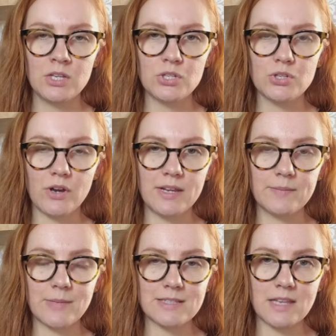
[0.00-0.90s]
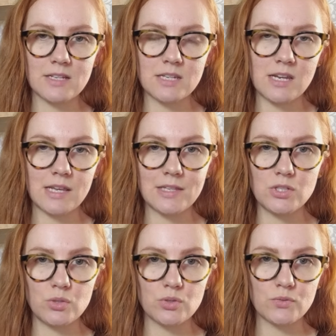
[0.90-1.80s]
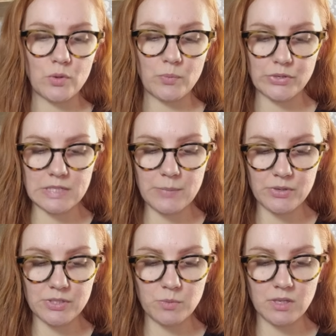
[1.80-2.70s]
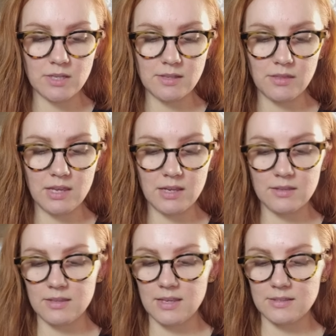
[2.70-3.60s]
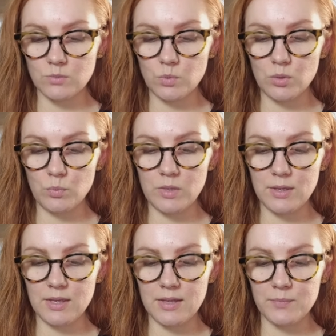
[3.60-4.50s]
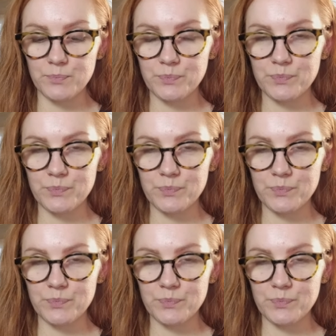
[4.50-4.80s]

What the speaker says: yarn in my stash that I can use for more slippers, because I think this will be